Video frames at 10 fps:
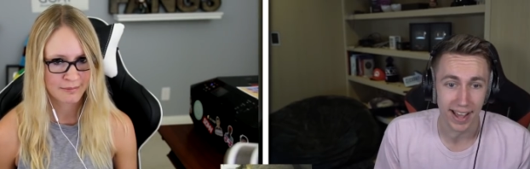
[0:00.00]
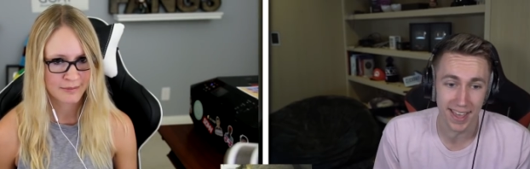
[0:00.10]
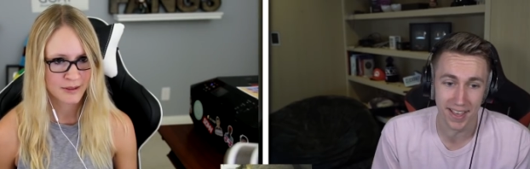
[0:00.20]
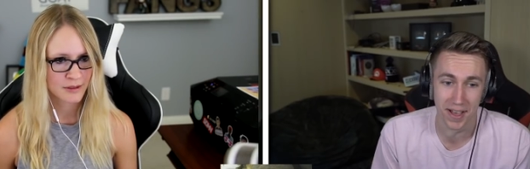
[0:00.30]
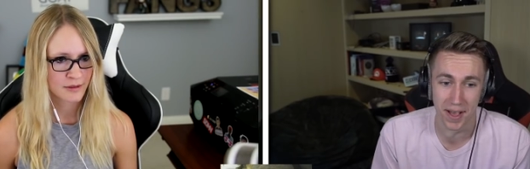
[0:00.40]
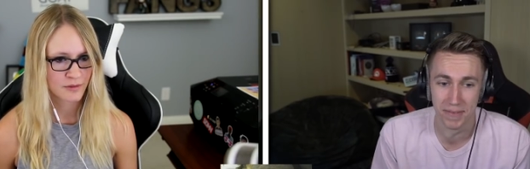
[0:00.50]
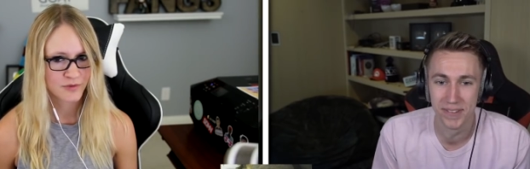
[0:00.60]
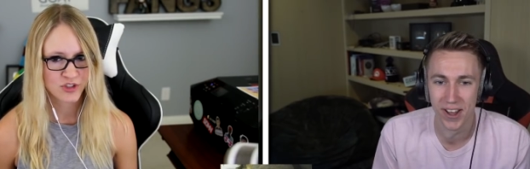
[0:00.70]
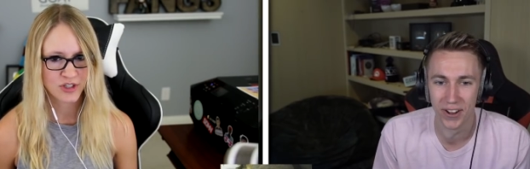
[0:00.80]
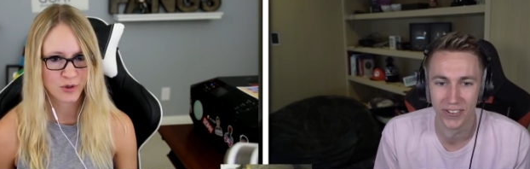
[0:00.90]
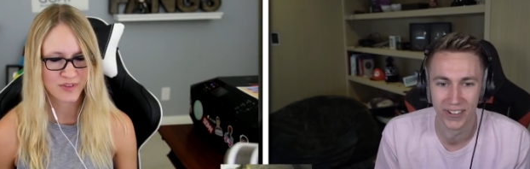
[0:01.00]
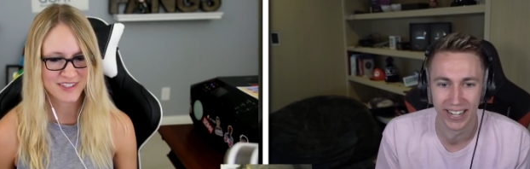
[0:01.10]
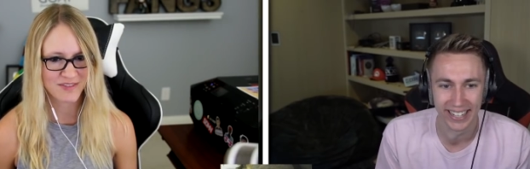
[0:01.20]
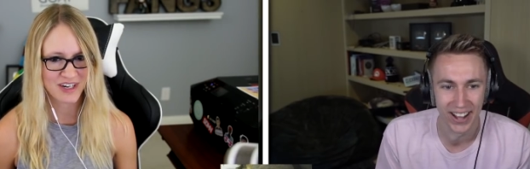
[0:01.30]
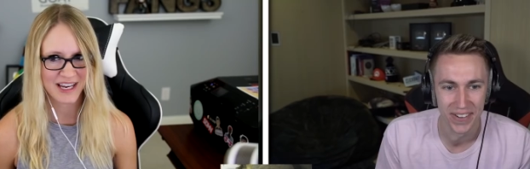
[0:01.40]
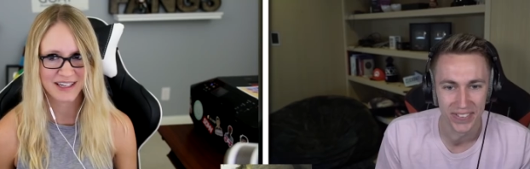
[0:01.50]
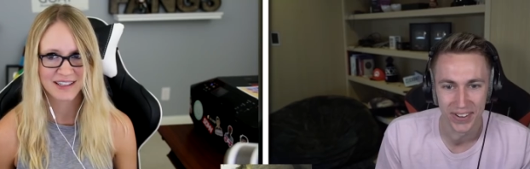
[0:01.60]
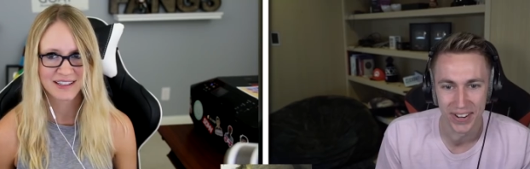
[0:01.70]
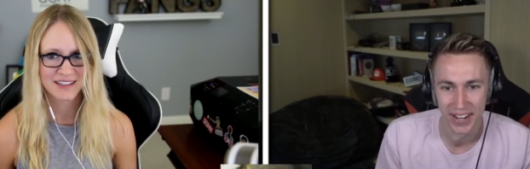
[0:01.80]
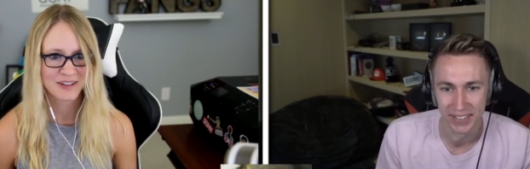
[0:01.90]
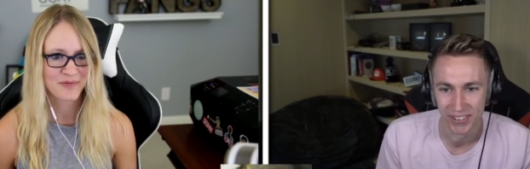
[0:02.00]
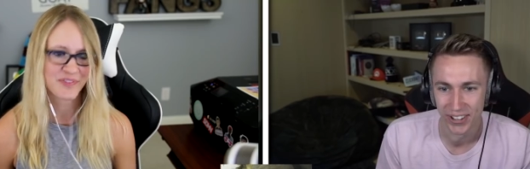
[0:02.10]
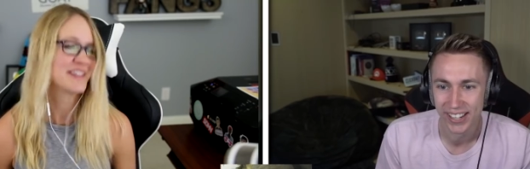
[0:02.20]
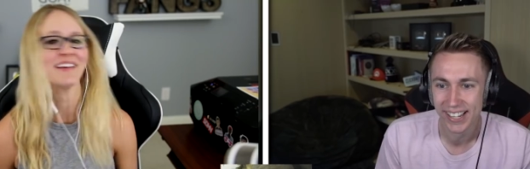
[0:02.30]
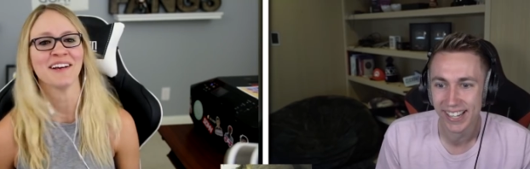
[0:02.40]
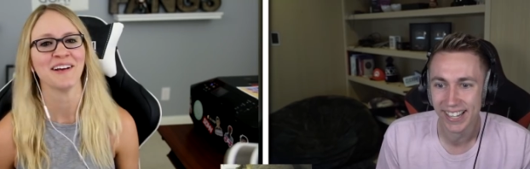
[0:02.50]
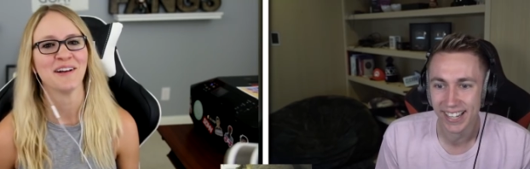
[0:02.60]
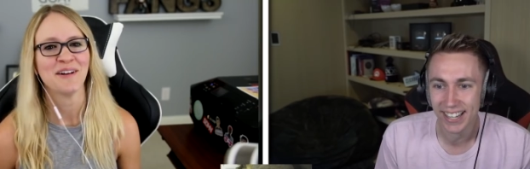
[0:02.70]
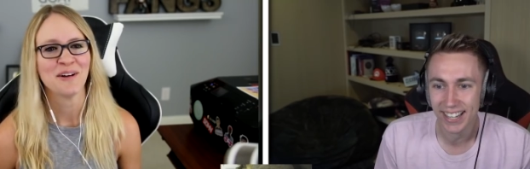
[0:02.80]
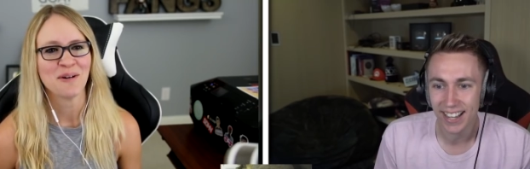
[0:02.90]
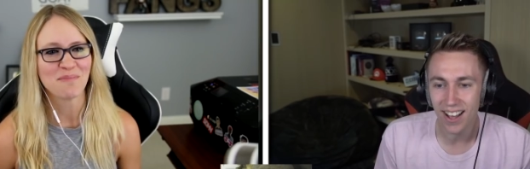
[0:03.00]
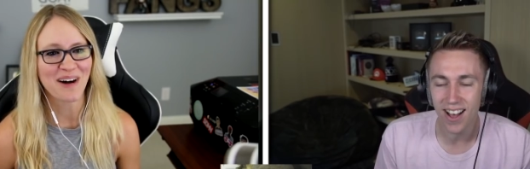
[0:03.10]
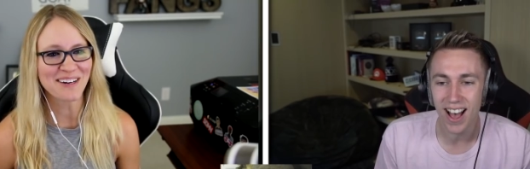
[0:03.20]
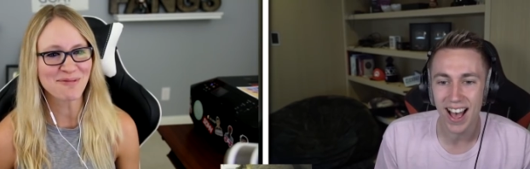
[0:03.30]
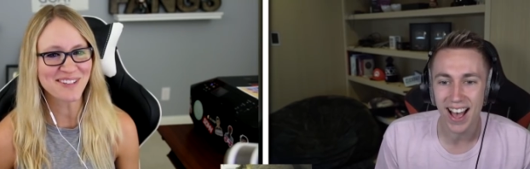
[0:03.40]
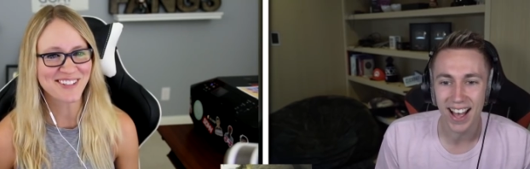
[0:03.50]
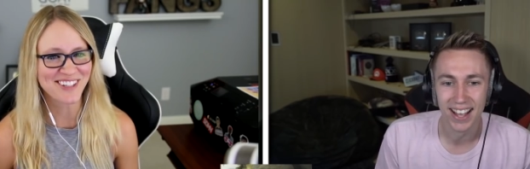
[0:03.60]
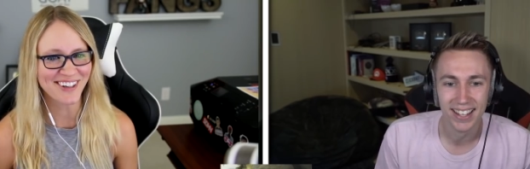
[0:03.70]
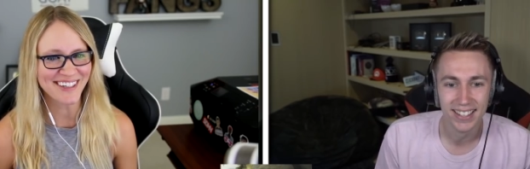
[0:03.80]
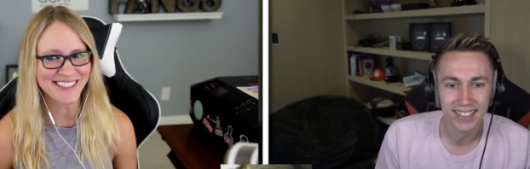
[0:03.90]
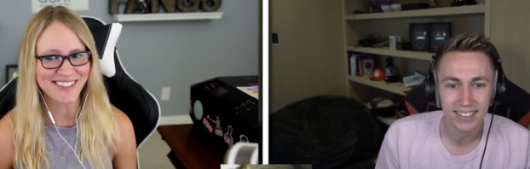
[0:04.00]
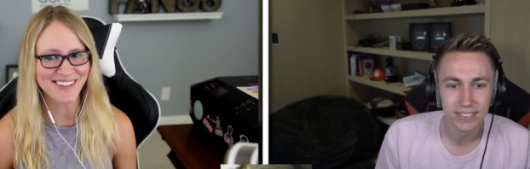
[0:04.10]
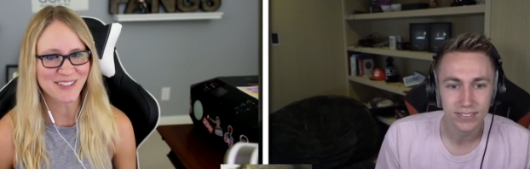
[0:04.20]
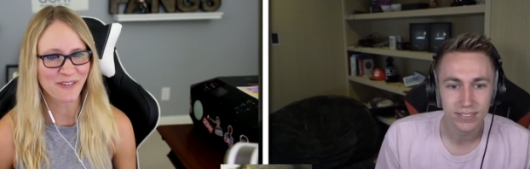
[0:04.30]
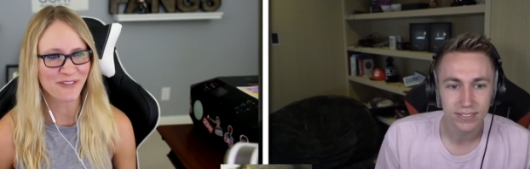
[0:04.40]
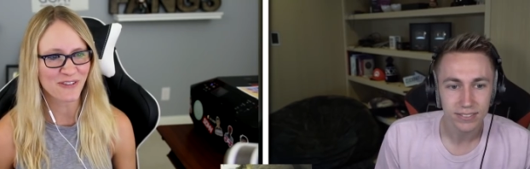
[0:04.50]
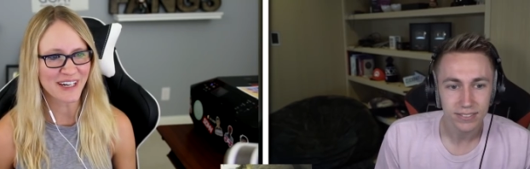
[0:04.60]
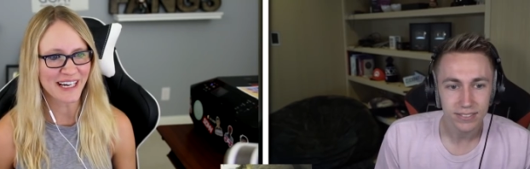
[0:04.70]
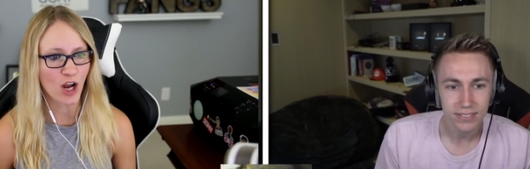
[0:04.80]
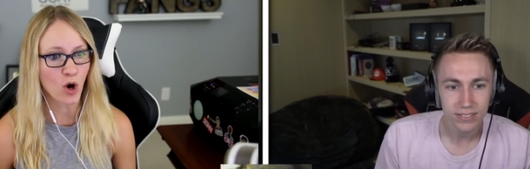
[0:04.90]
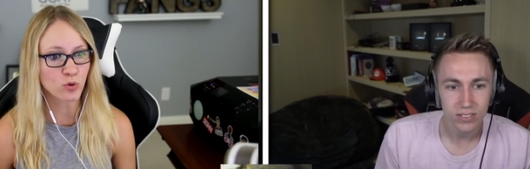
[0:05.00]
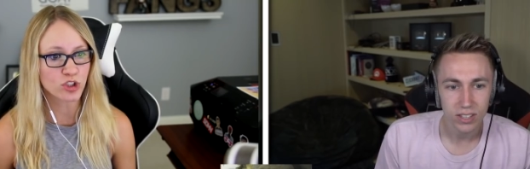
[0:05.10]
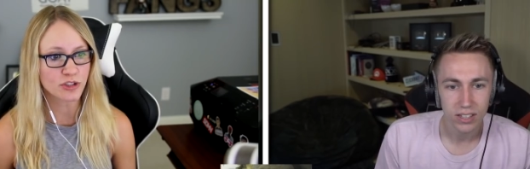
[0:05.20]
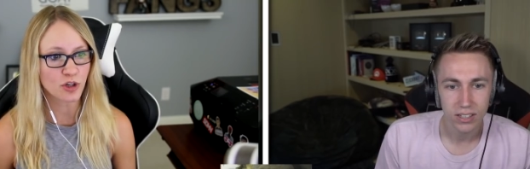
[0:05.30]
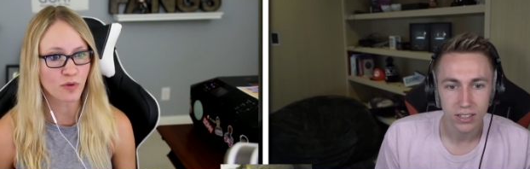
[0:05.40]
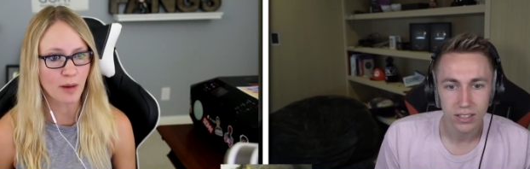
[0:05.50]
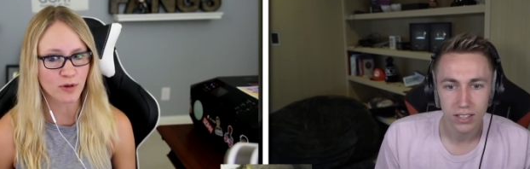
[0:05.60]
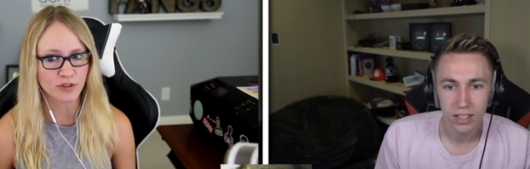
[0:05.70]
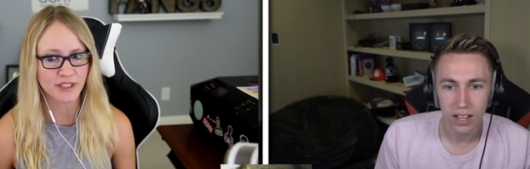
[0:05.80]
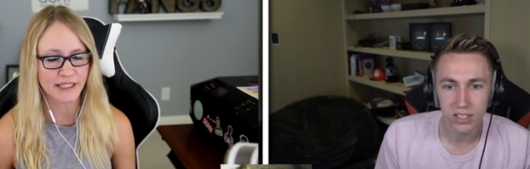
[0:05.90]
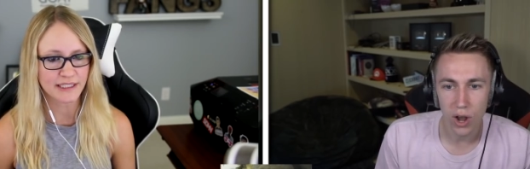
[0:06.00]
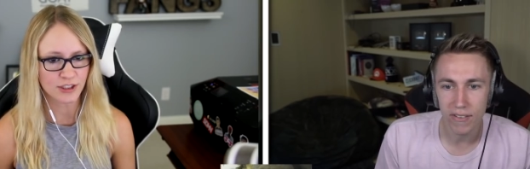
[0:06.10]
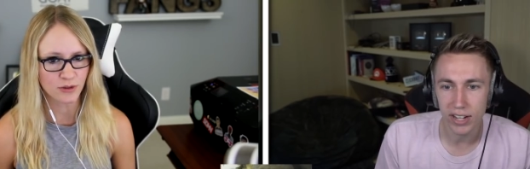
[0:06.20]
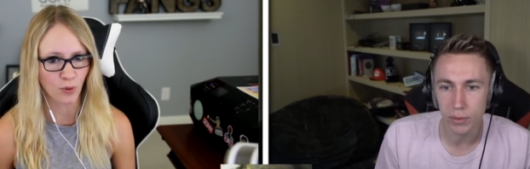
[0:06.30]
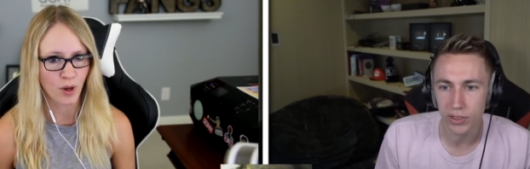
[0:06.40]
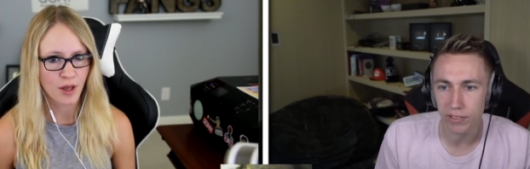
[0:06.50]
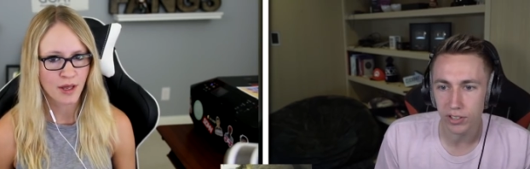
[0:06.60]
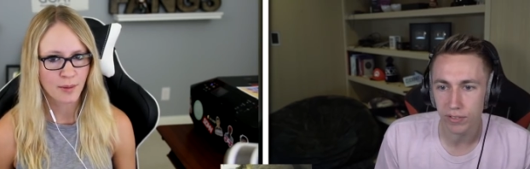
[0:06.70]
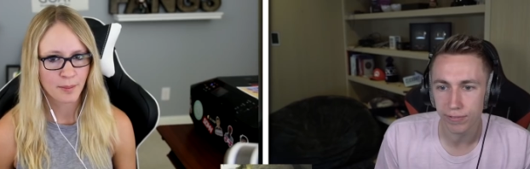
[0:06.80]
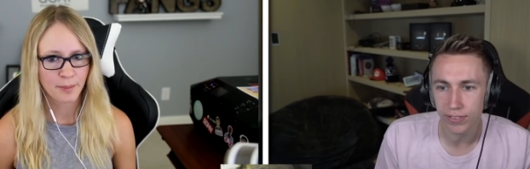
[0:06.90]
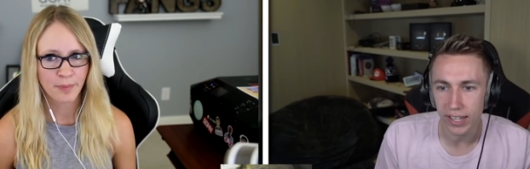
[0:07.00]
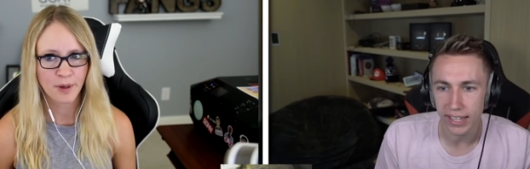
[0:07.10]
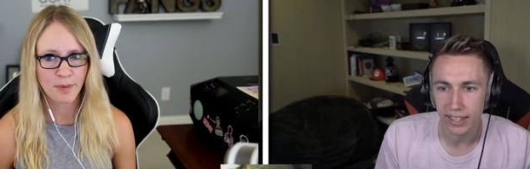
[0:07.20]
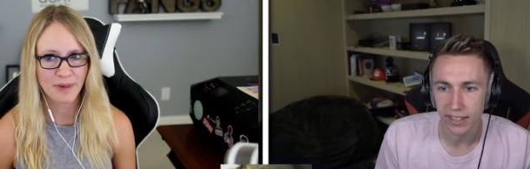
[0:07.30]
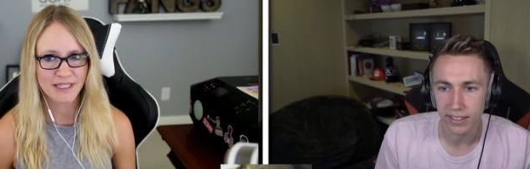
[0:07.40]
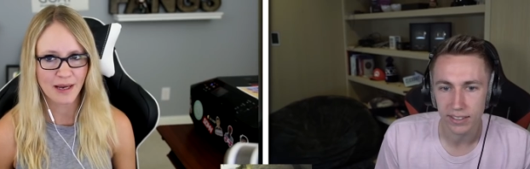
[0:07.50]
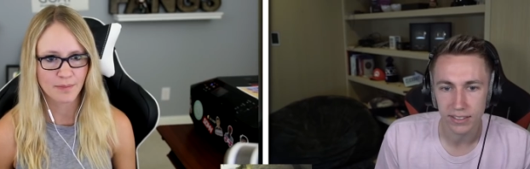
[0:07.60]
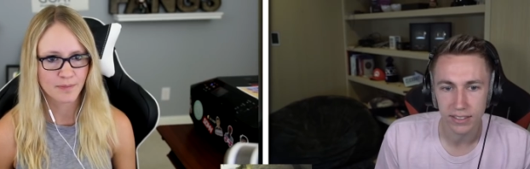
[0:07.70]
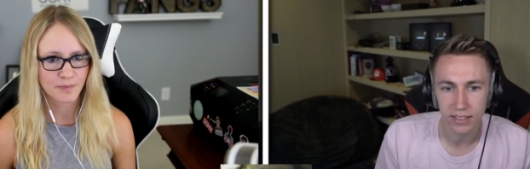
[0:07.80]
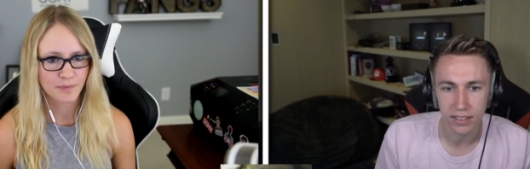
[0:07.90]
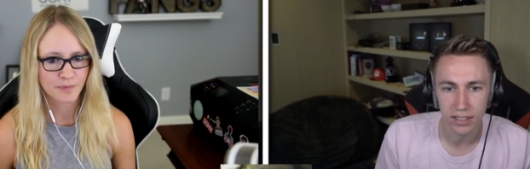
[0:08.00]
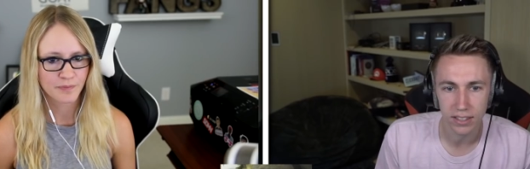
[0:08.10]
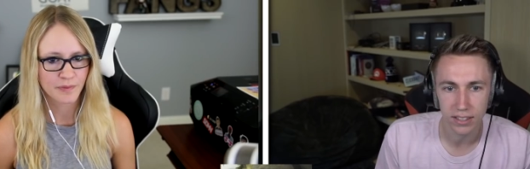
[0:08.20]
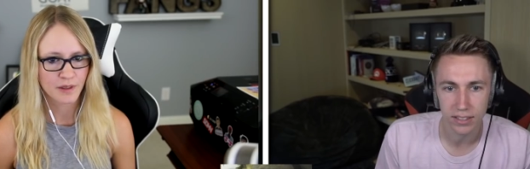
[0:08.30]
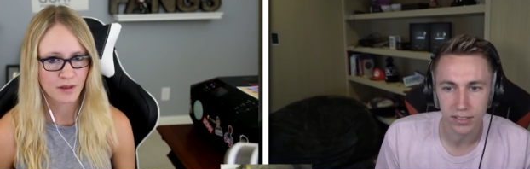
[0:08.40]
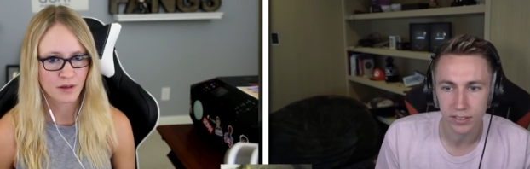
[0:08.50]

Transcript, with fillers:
Speaker 1: mind. I, I'm not really going for it anymore. Mine oh. was good until this freaking... Oh, Sergio Ramos.
Speaker 2: ninety-two. I don't have anyone that could
Speaker 1: fit. Put him on my tab.
Speaker 2: Uh,